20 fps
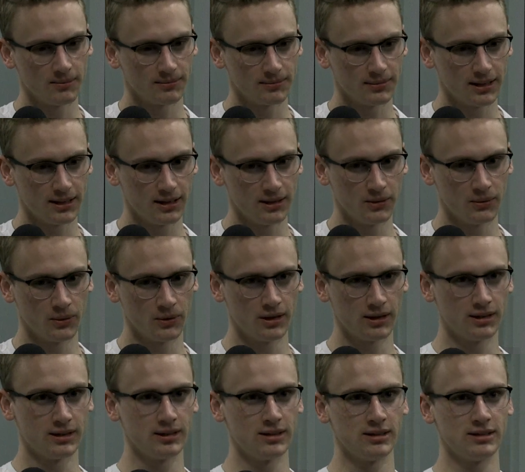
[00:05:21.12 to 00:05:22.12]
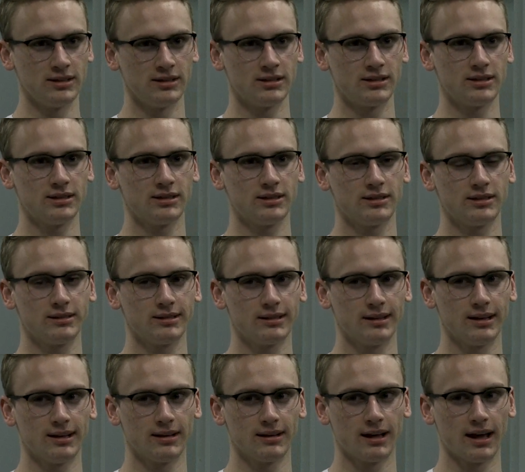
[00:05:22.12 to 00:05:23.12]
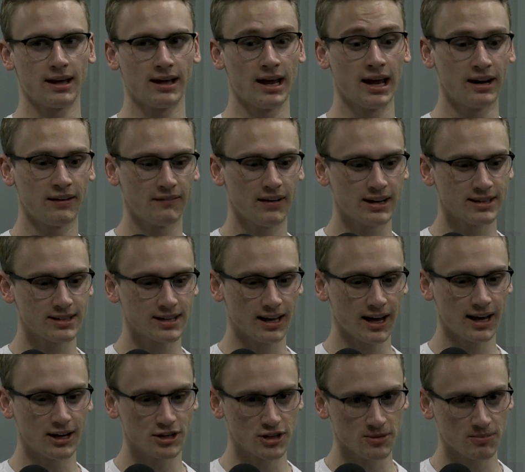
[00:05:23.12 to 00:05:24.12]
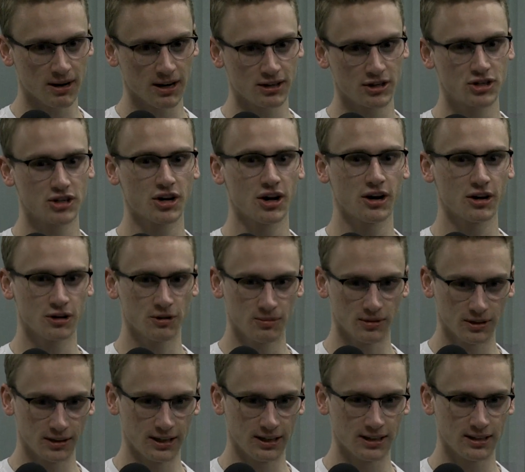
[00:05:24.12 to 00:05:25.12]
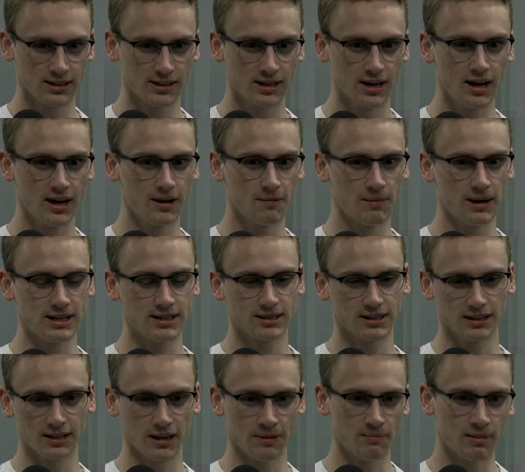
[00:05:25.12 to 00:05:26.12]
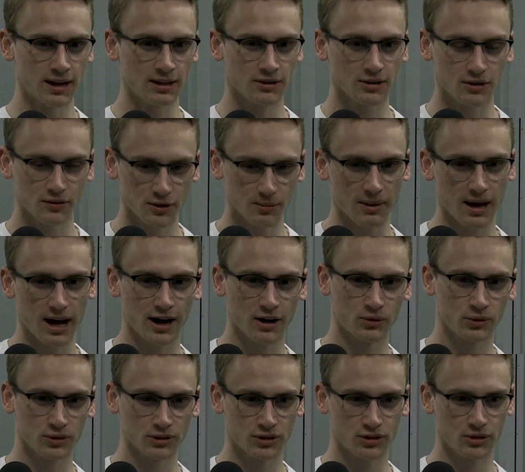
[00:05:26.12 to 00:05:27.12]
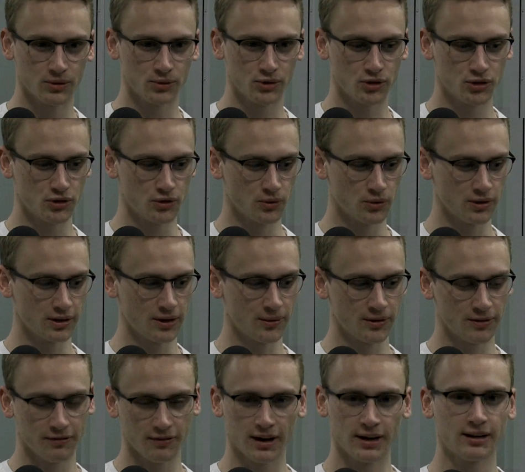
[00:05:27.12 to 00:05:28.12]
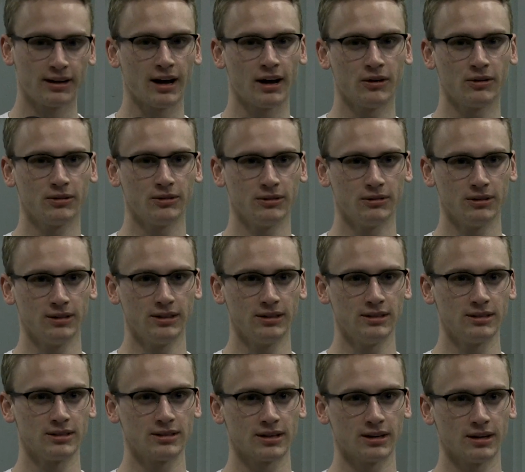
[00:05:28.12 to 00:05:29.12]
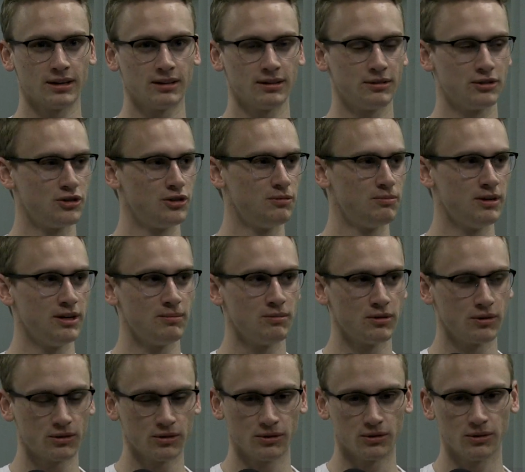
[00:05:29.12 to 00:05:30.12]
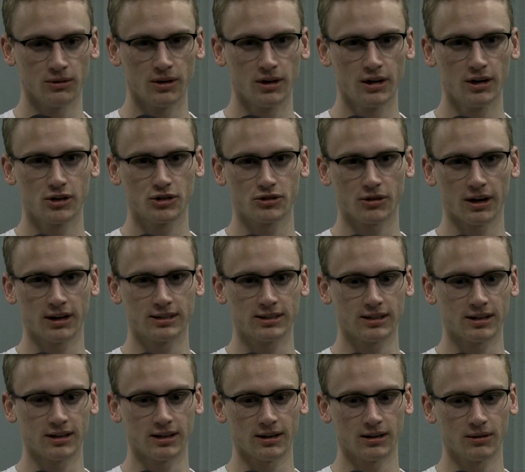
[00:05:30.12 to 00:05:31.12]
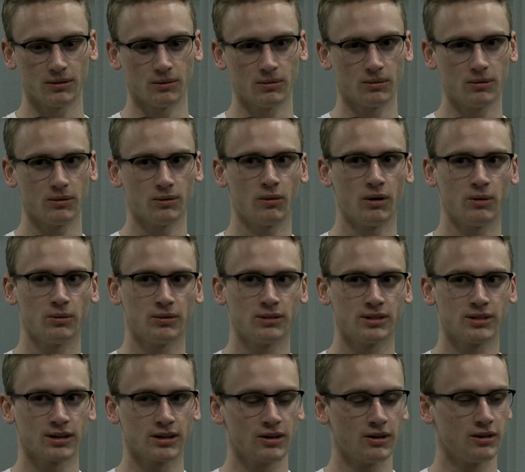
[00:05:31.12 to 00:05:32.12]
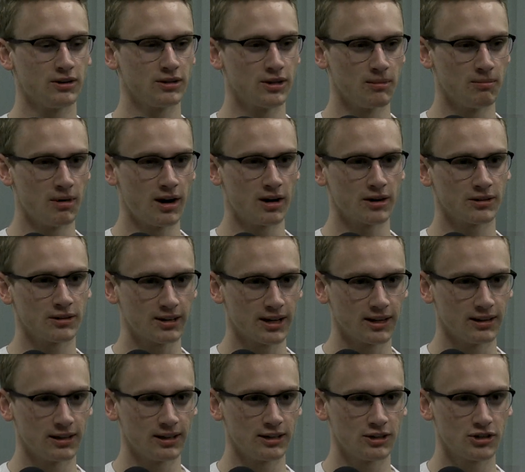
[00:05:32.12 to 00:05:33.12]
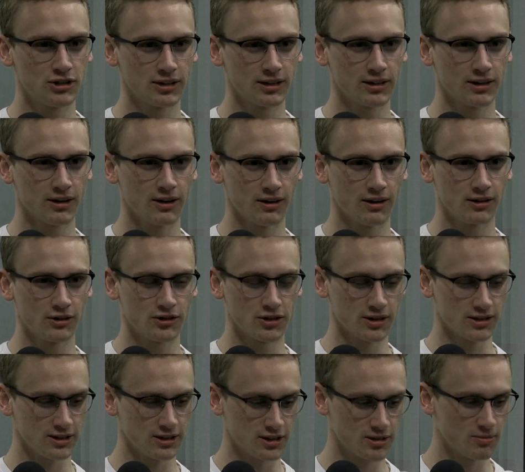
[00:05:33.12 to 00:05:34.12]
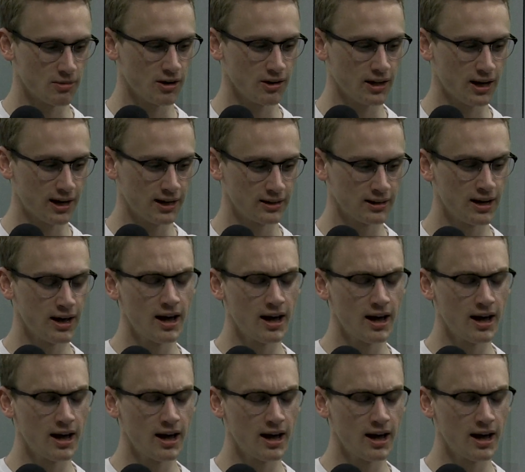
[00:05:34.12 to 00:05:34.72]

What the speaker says: He was an investigation by the Chicago police. Basically, they bent over backwards to ensure they would find out who these two people who tried to, what was it called, a modern-day lynching on Jussie Smollett.